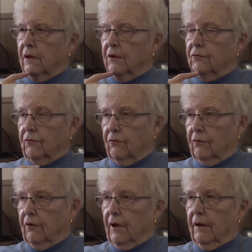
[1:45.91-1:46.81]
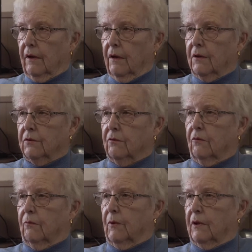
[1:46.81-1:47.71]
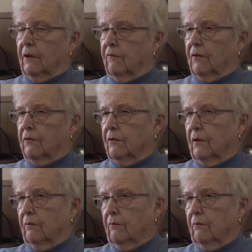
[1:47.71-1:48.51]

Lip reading: Isokyrö had a high school, but it was